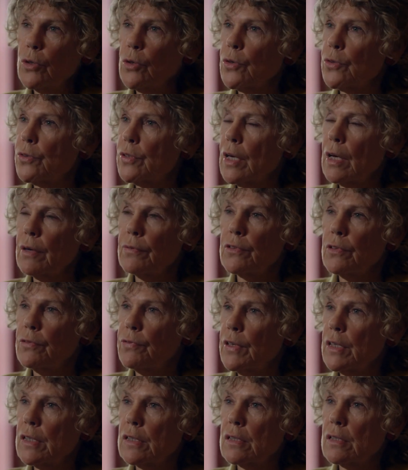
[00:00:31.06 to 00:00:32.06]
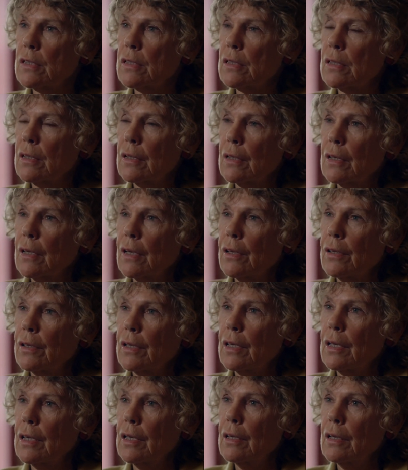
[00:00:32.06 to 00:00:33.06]
not to have to face
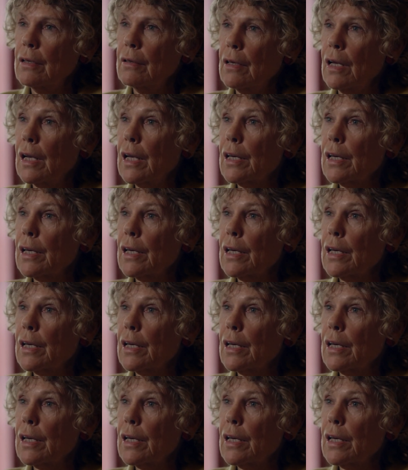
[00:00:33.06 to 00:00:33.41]
the